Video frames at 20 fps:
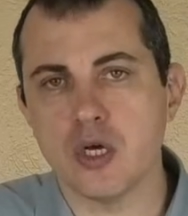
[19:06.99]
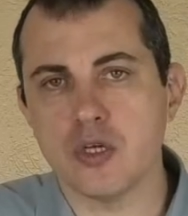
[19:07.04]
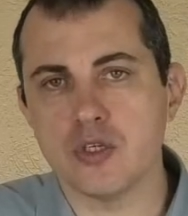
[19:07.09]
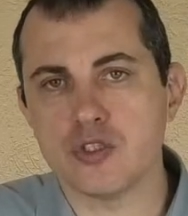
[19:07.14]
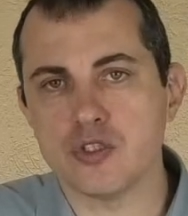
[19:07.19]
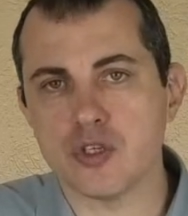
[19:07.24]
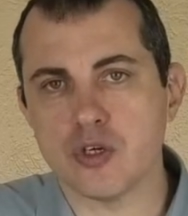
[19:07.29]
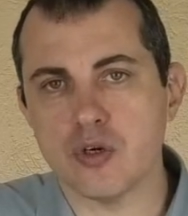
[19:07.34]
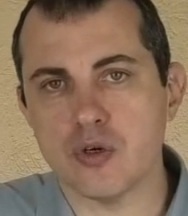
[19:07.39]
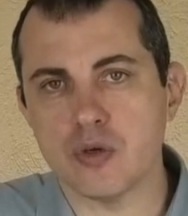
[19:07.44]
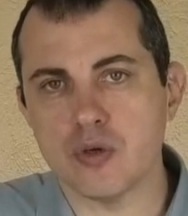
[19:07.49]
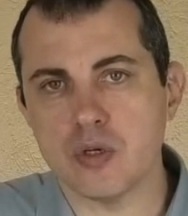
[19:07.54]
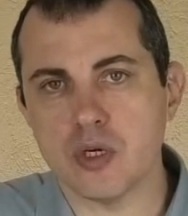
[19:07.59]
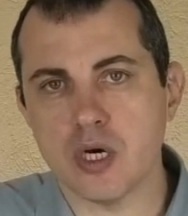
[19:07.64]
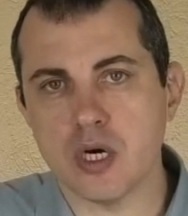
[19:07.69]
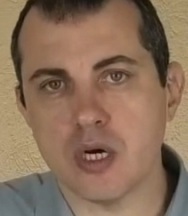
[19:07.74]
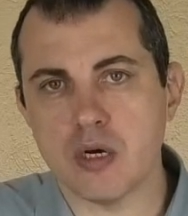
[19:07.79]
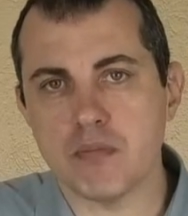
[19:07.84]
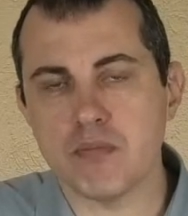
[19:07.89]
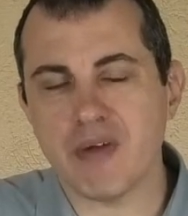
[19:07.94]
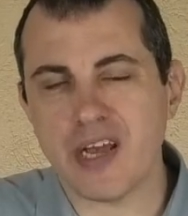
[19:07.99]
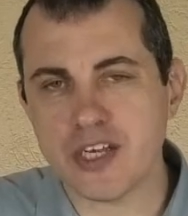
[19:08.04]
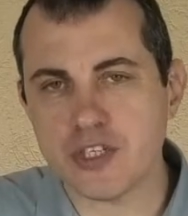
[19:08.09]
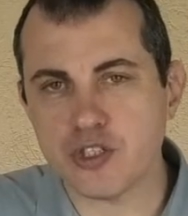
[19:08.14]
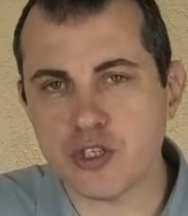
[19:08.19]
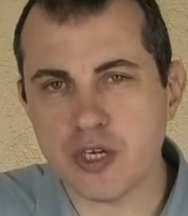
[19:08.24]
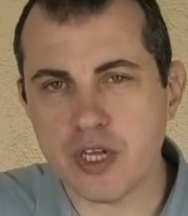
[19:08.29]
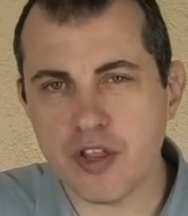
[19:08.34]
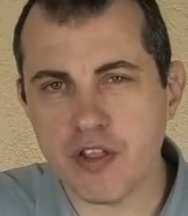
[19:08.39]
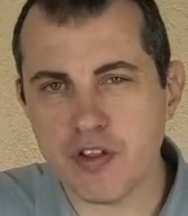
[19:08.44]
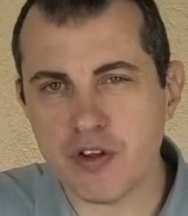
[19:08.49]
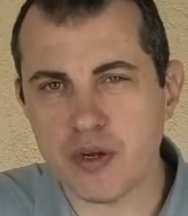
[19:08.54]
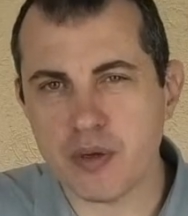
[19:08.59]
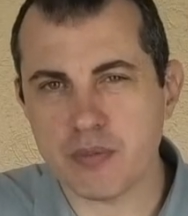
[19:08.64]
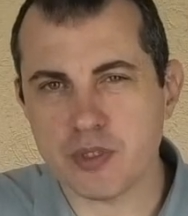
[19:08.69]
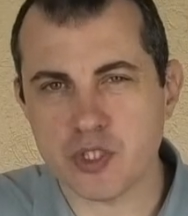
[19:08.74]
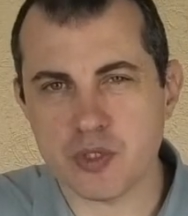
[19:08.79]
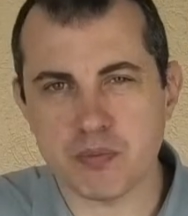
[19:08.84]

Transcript: So mastering Ethereum as